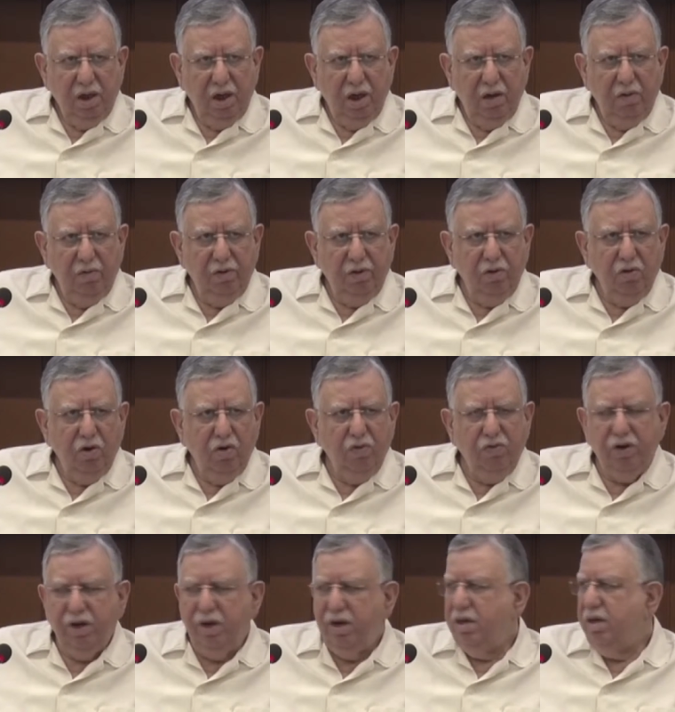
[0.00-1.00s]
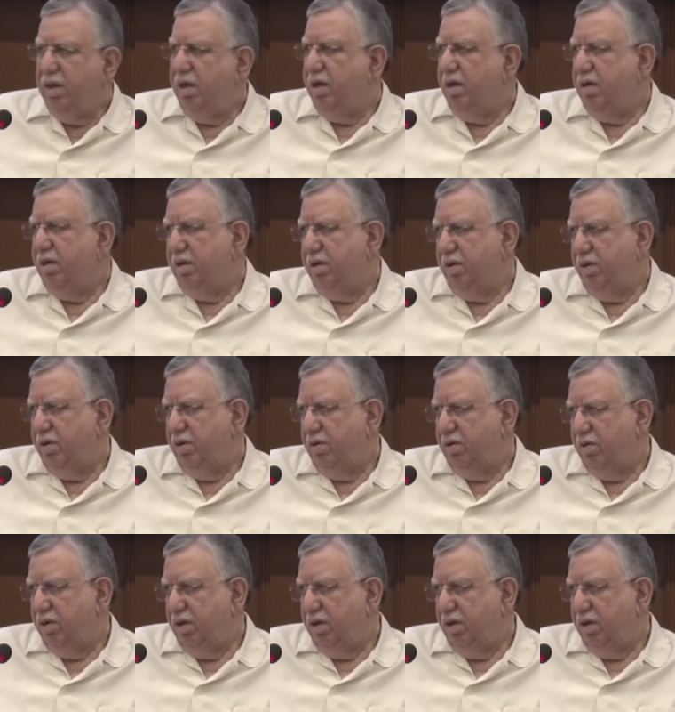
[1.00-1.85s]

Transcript: It will go where it, you know,